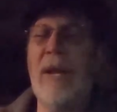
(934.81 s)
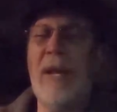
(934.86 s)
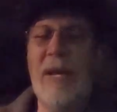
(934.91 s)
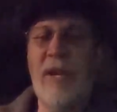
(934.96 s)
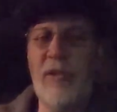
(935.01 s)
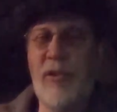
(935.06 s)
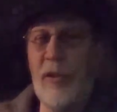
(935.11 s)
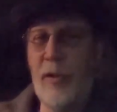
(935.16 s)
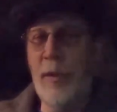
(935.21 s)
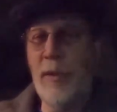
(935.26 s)
he
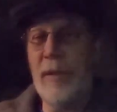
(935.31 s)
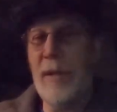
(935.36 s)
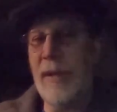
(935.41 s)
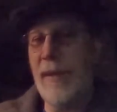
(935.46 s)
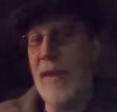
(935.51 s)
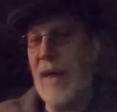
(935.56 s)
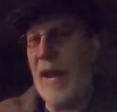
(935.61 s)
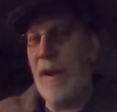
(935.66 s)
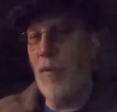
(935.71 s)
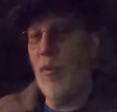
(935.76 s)

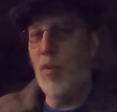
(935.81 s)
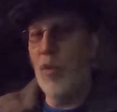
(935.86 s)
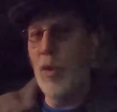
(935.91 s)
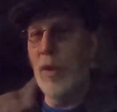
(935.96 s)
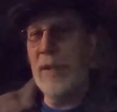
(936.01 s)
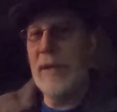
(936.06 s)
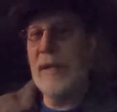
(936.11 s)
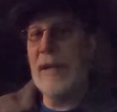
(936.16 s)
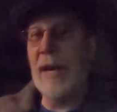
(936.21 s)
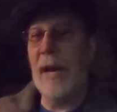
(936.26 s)
intuited that it
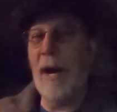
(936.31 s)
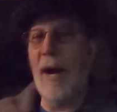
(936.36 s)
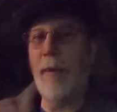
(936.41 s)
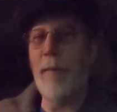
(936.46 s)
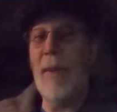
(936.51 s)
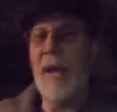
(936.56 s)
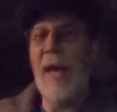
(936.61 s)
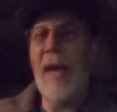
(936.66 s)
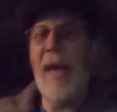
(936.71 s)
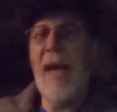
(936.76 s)
would
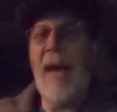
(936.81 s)
come.